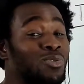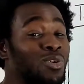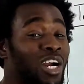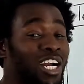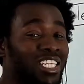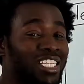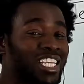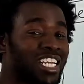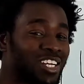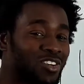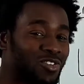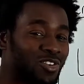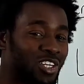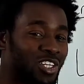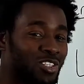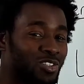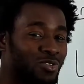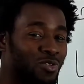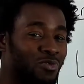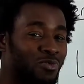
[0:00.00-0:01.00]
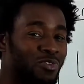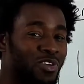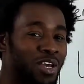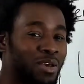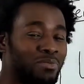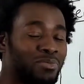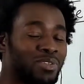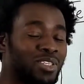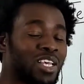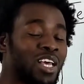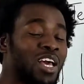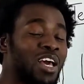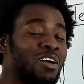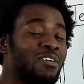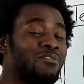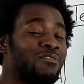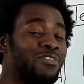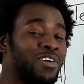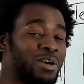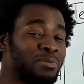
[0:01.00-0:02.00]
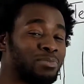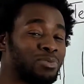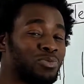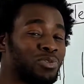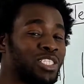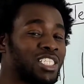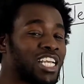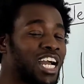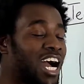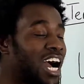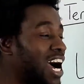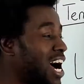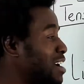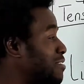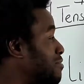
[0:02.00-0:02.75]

two categories of verbs. Verbs which are